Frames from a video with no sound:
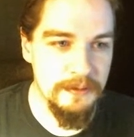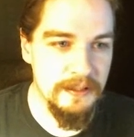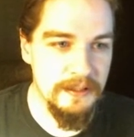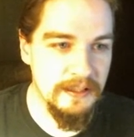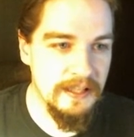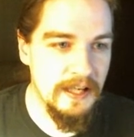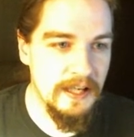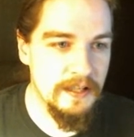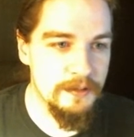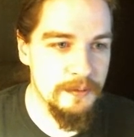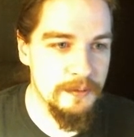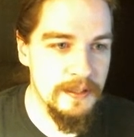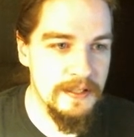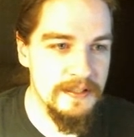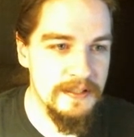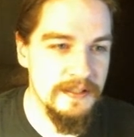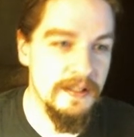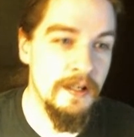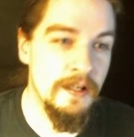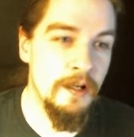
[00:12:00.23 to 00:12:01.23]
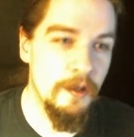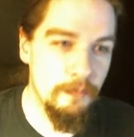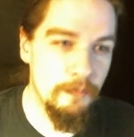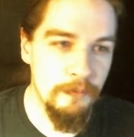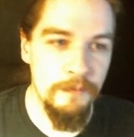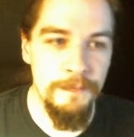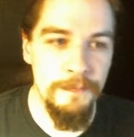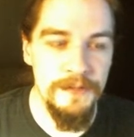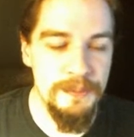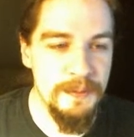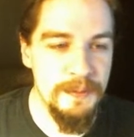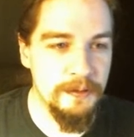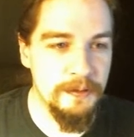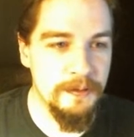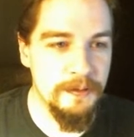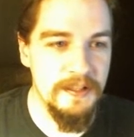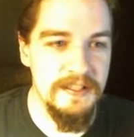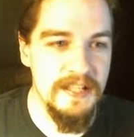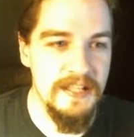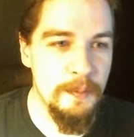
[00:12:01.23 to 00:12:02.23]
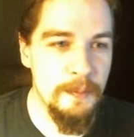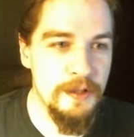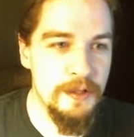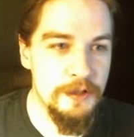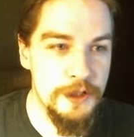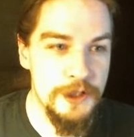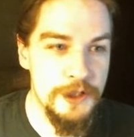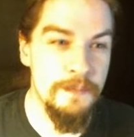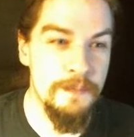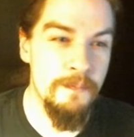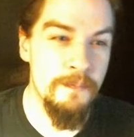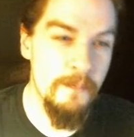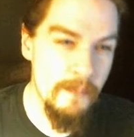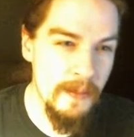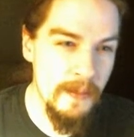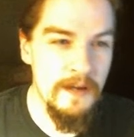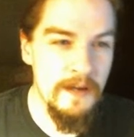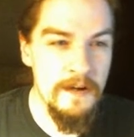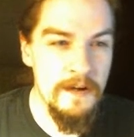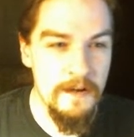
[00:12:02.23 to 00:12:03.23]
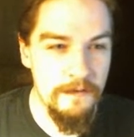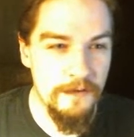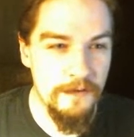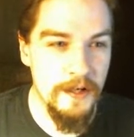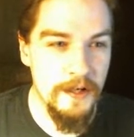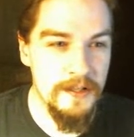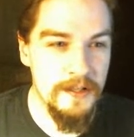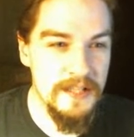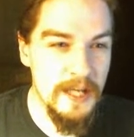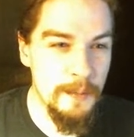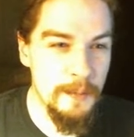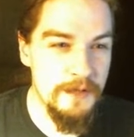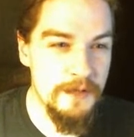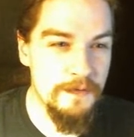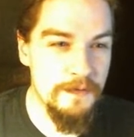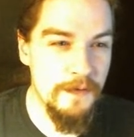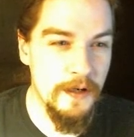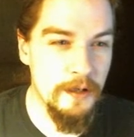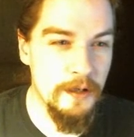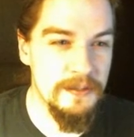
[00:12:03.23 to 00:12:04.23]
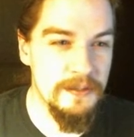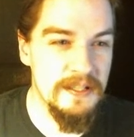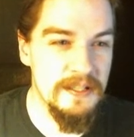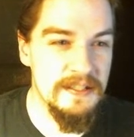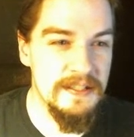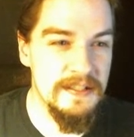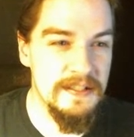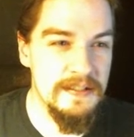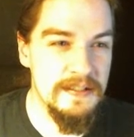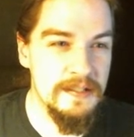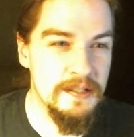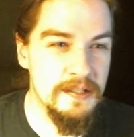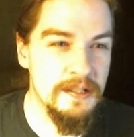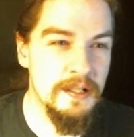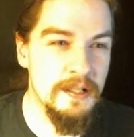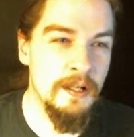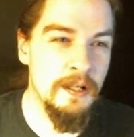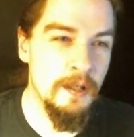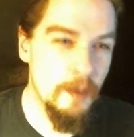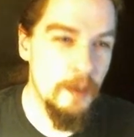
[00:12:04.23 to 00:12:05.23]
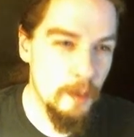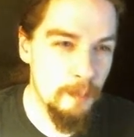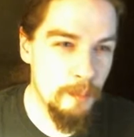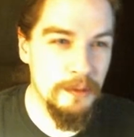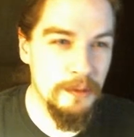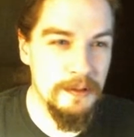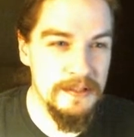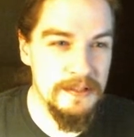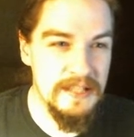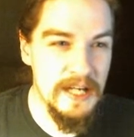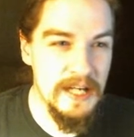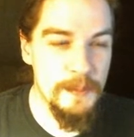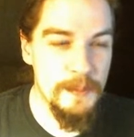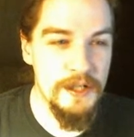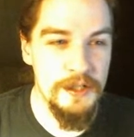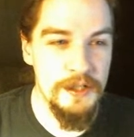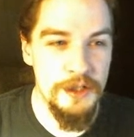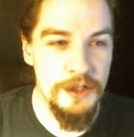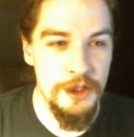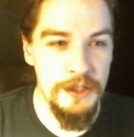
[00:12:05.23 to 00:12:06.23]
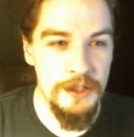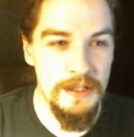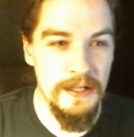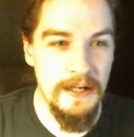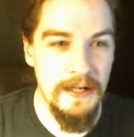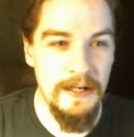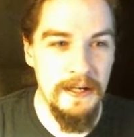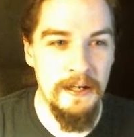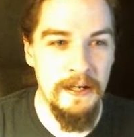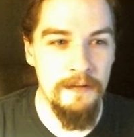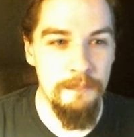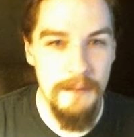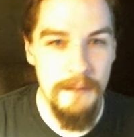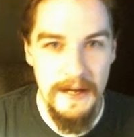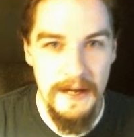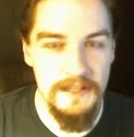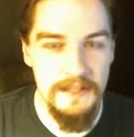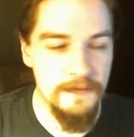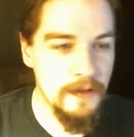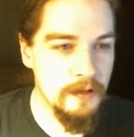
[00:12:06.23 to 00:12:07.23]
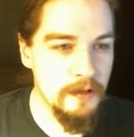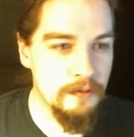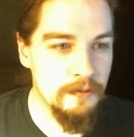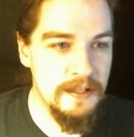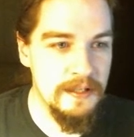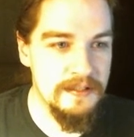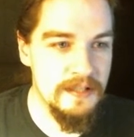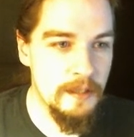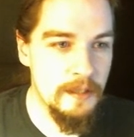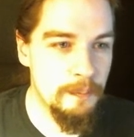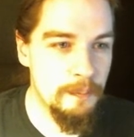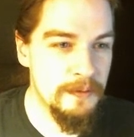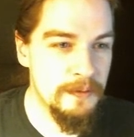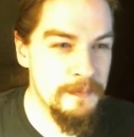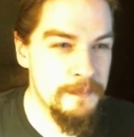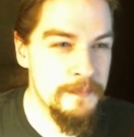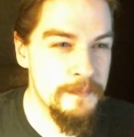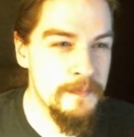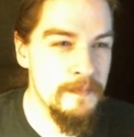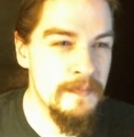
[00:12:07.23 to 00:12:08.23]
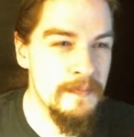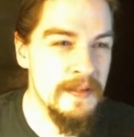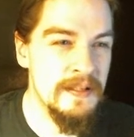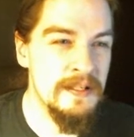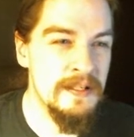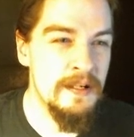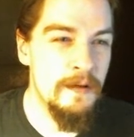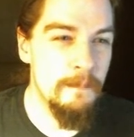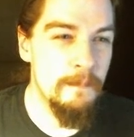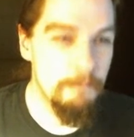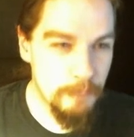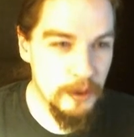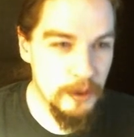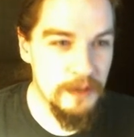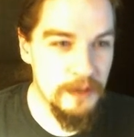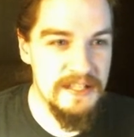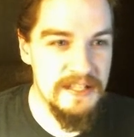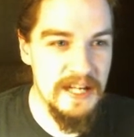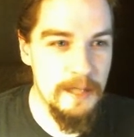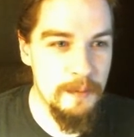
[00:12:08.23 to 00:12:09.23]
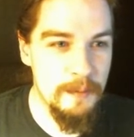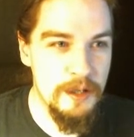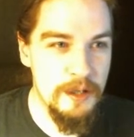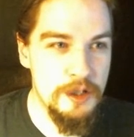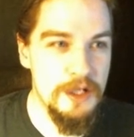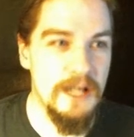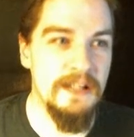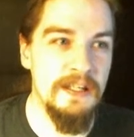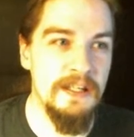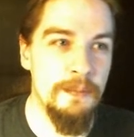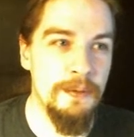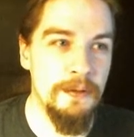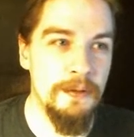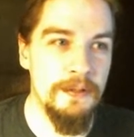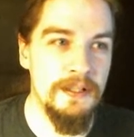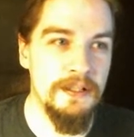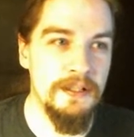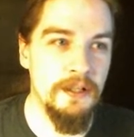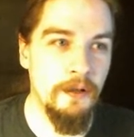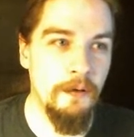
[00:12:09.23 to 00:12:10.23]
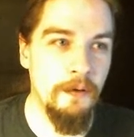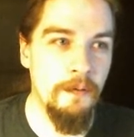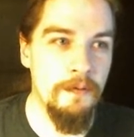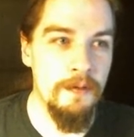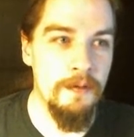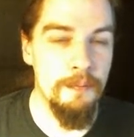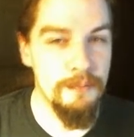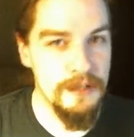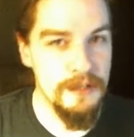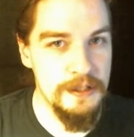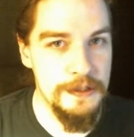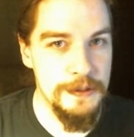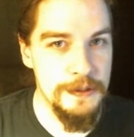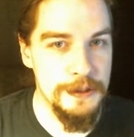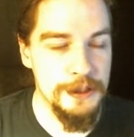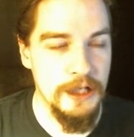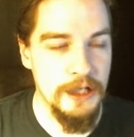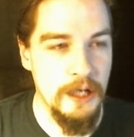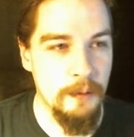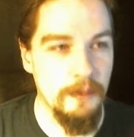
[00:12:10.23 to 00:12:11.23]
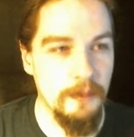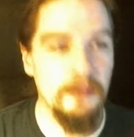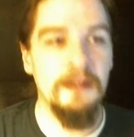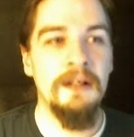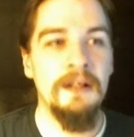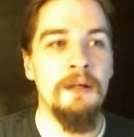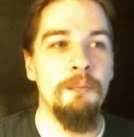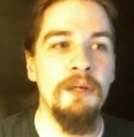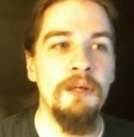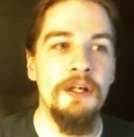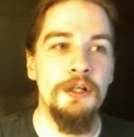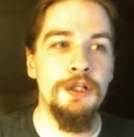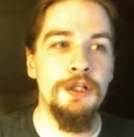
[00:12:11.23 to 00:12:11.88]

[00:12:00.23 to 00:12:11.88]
and chaos res, movement speed and crit damage, fire damage, fire resistance, burn damage, and max fire res up, burn damage, and the ability called Meteor Shower. Meteor